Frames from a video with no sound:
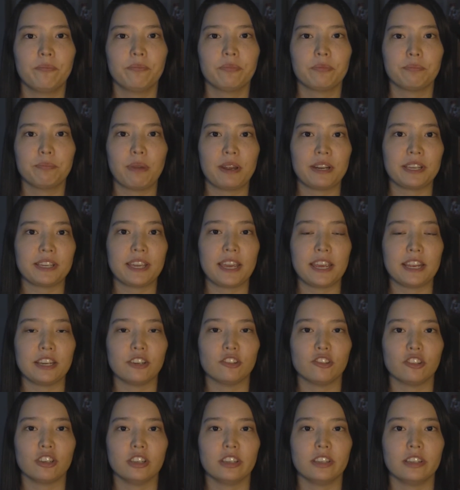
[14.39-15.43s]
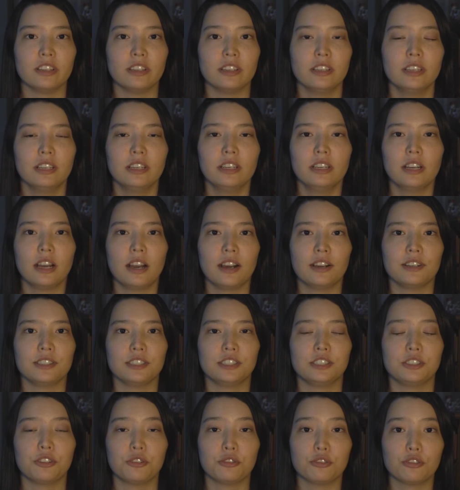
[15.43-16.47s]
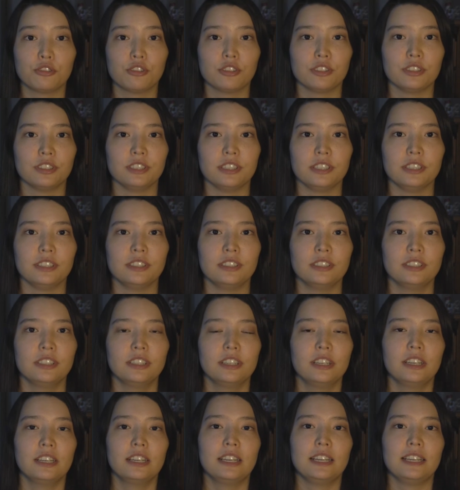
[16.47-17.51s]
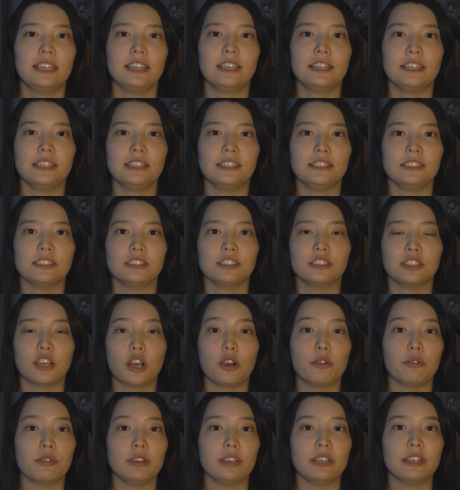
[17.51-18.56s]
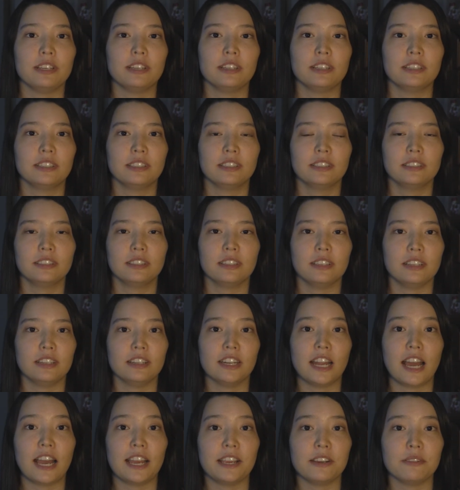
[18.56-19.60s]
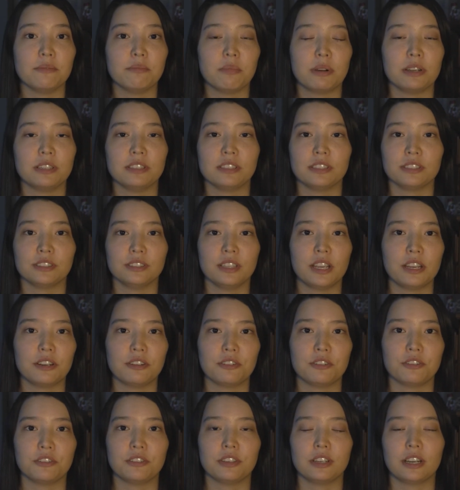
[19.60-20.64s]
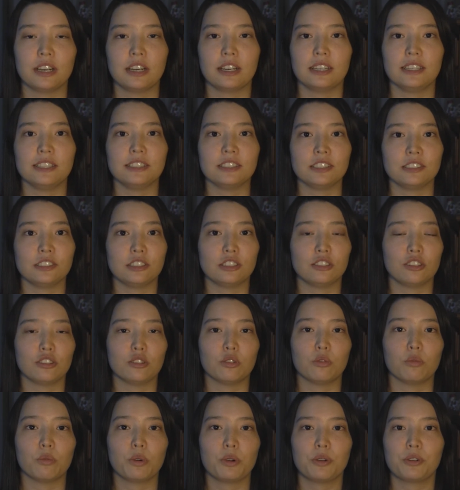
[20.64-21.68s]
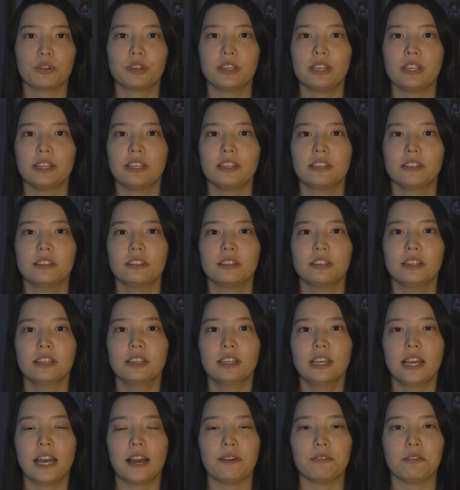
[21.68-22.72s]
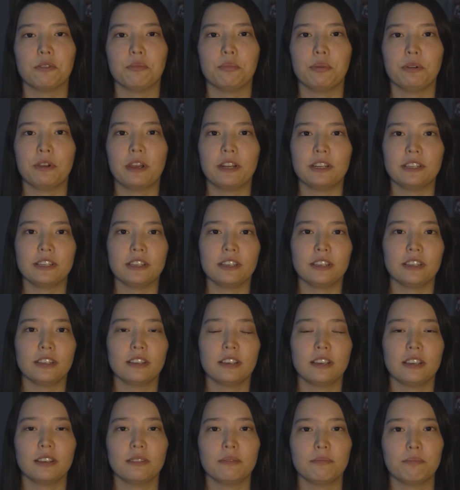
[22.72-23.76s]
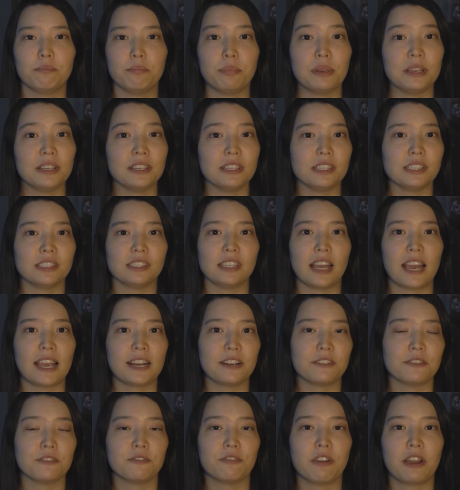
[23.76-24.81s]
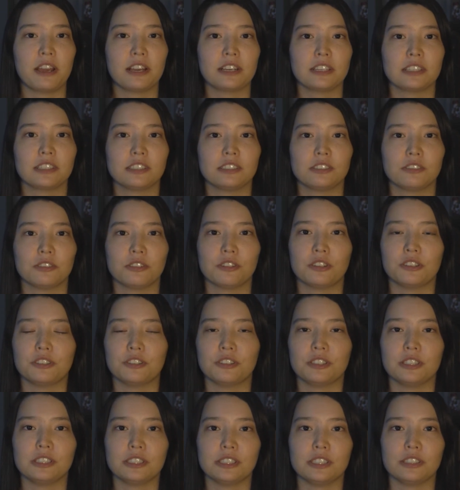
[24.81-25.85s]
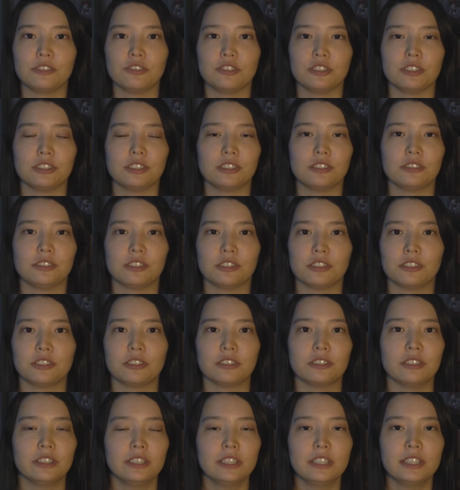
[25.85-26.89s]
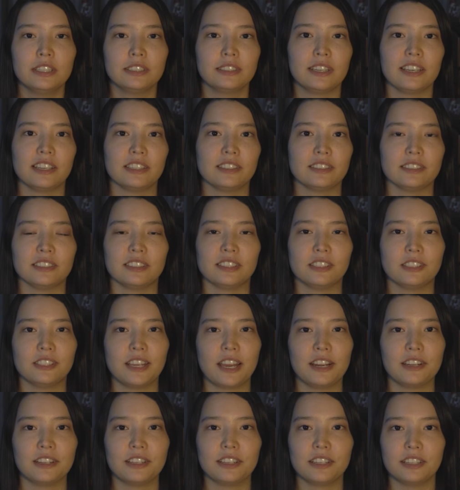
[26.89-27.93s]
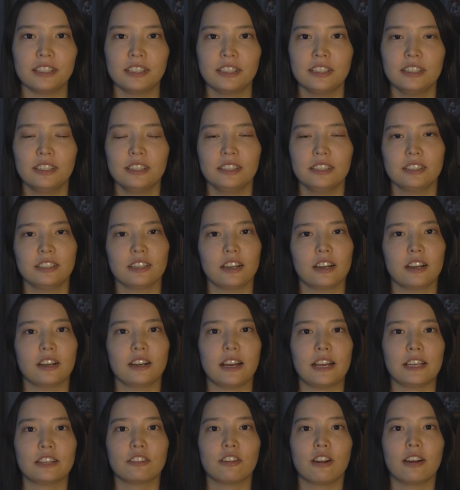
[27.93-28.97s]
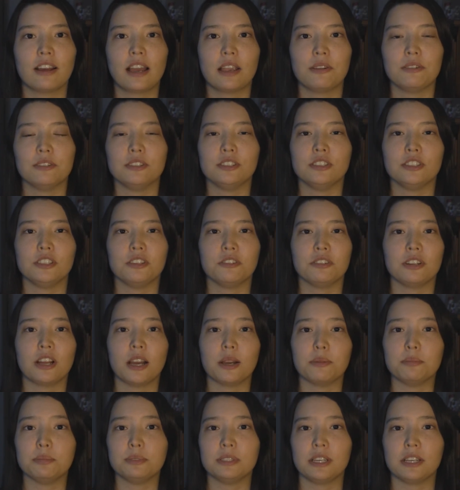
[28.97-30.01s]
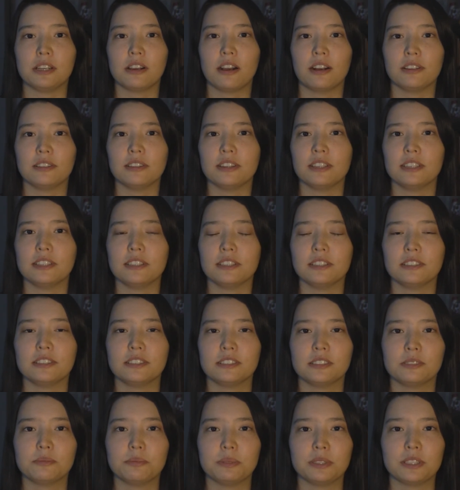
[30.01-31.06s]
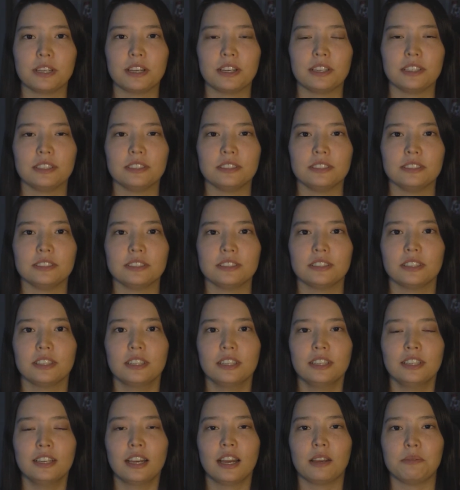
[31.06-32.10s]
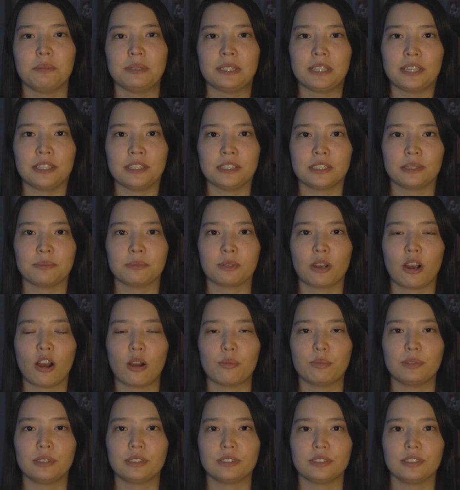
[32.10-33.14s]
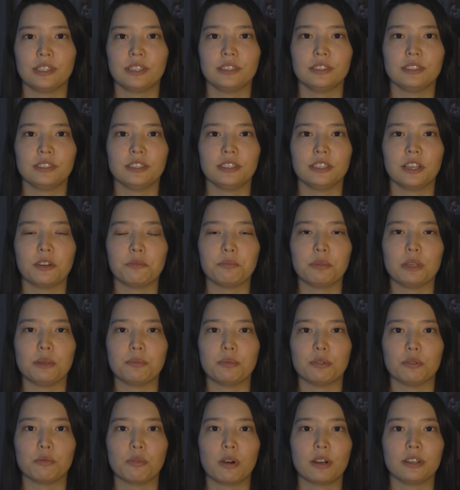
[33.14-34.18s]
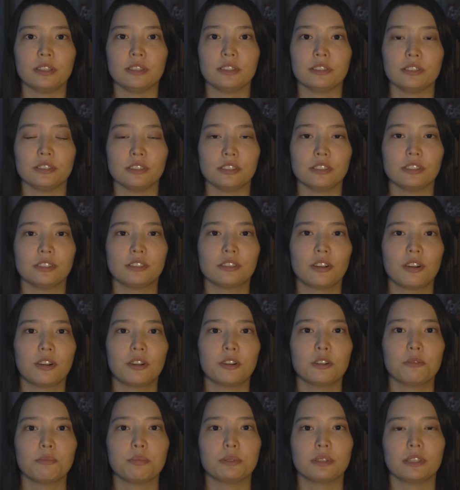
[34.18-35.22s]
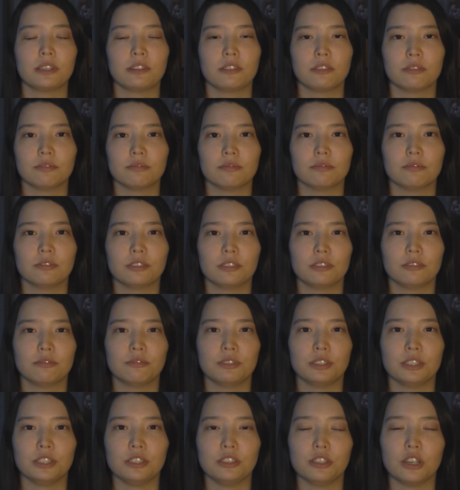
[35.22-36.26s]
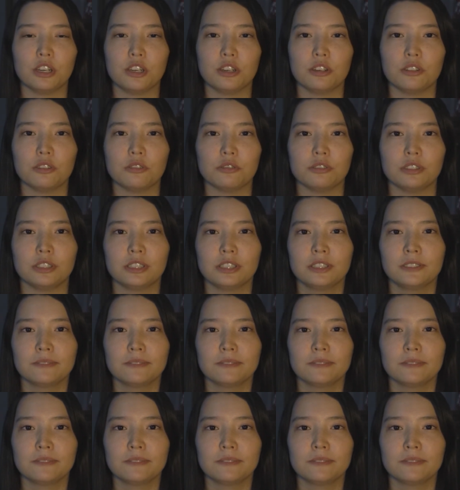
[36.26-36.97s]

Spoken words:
medication Sertraline is going 9 months later. Is it still working? Have there been any big side effects or is it just still nice and steady? I thought I would do an update on this because I've been getting some comments lately of people wanting to start, but they don't really know,